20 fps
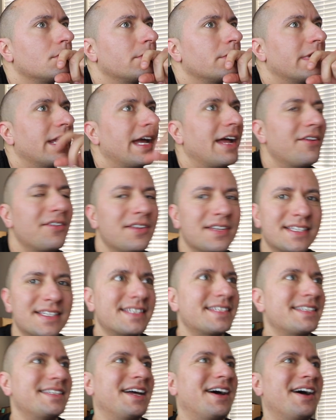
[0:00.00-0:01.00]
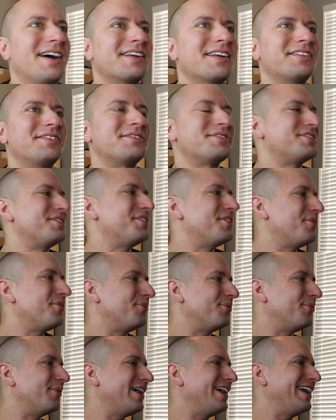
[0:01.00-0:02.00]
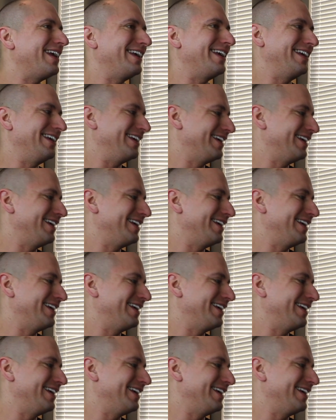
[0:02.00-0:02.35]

Out of stock? There's no way.